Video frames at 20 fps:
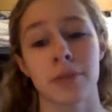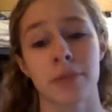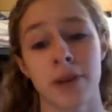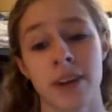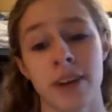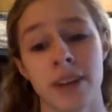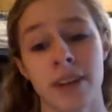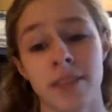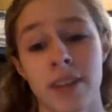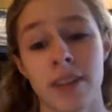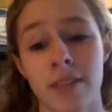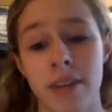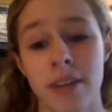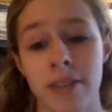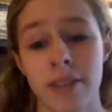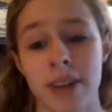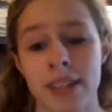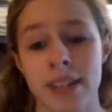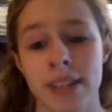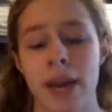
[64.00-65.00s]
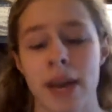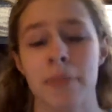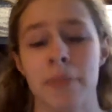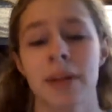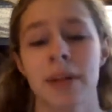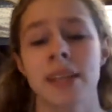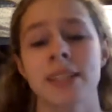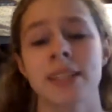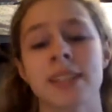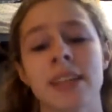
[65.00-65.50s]
work if Love Never Dies happened,
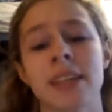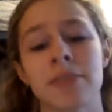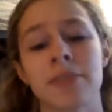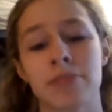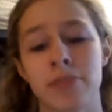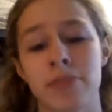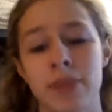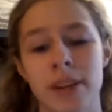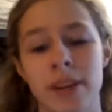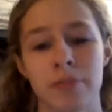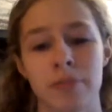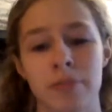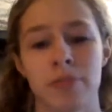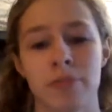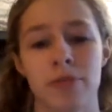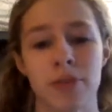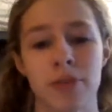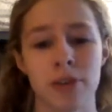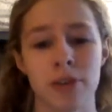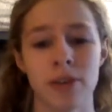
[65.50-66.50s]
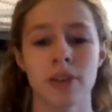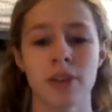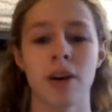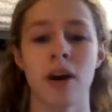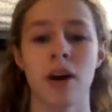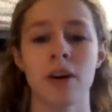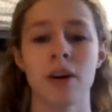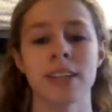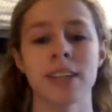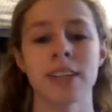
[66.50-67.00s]
because for
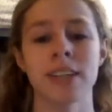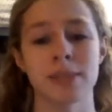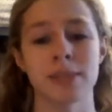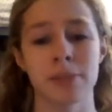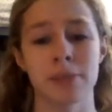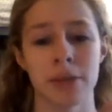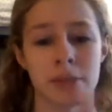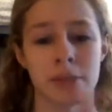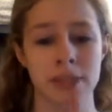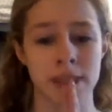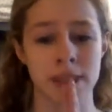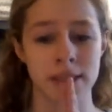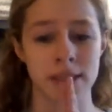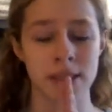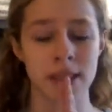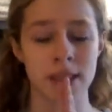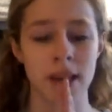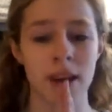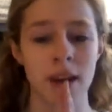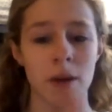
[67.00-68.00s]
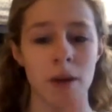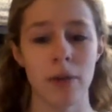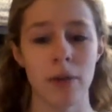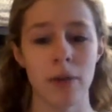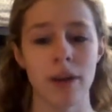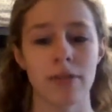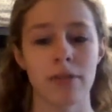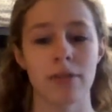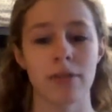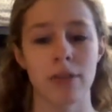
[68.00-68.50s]
all intents and purposes,
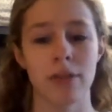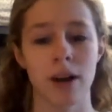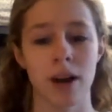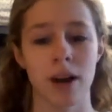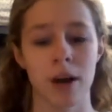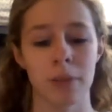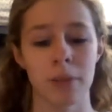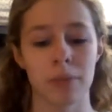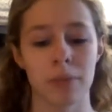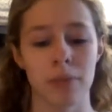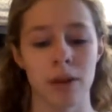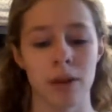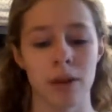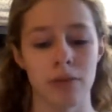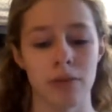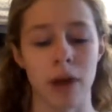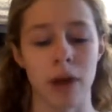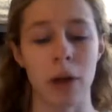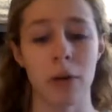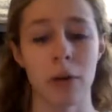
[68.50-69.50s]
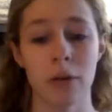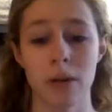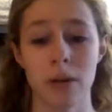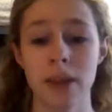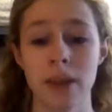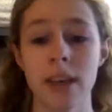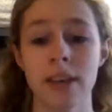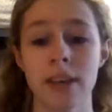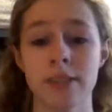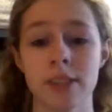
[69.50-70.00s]
when Raoul
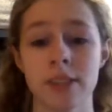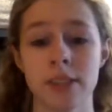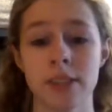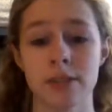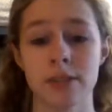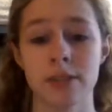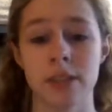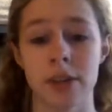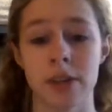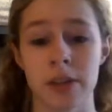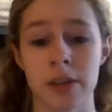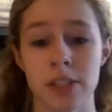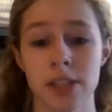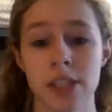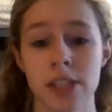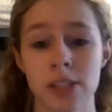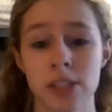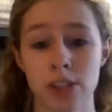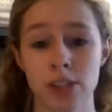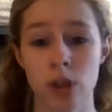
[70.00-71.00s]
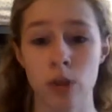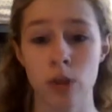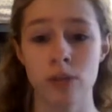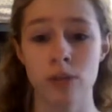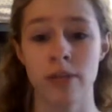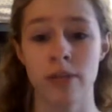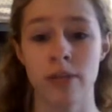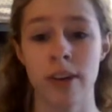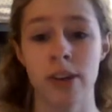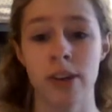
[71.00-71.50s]
leaves, he knows that Christine shows
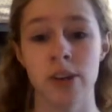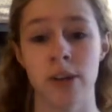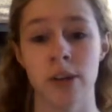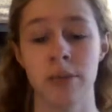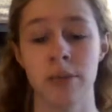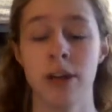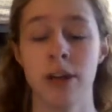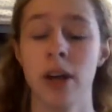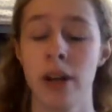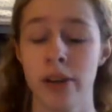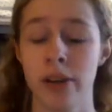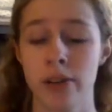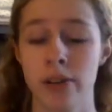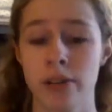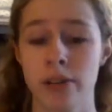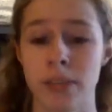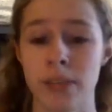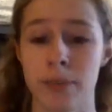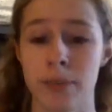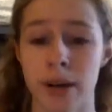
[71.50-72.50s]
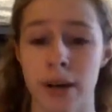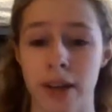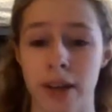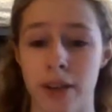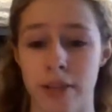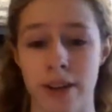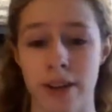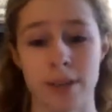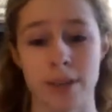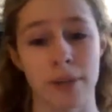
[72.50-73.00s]
the Phantom. You can see my other
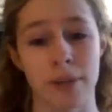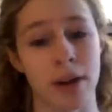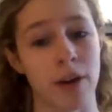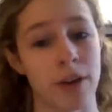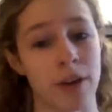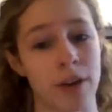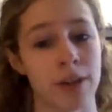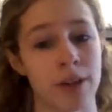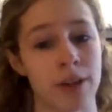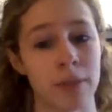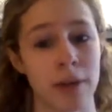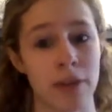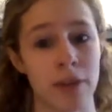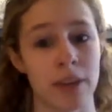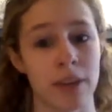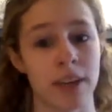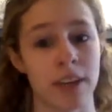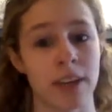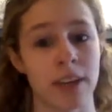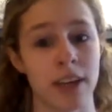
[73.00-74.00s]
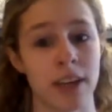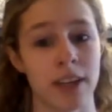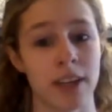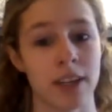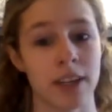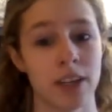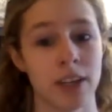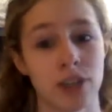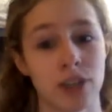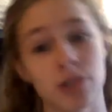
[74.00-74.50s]
rant about how I feel about the
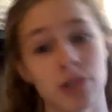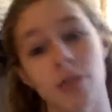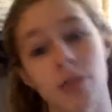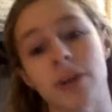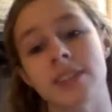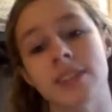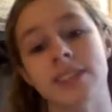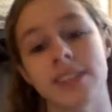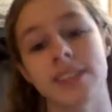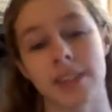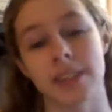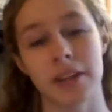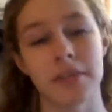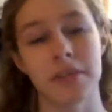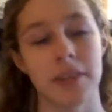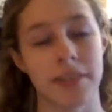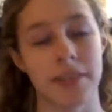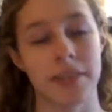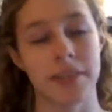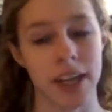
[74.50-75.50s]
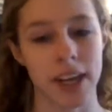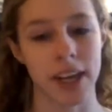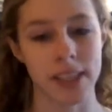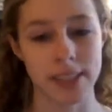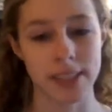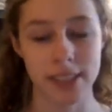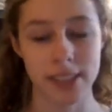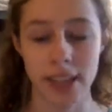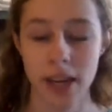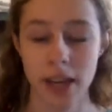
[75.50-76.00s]
choice in Love Never
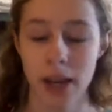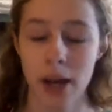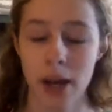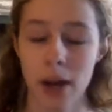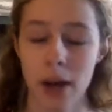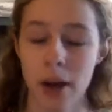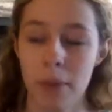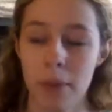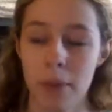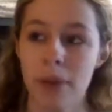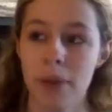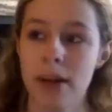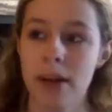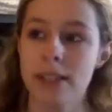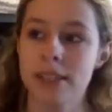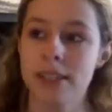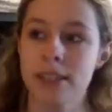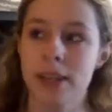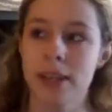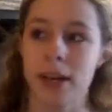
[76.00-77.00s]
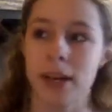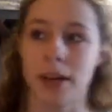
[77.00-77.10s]
Dies. But,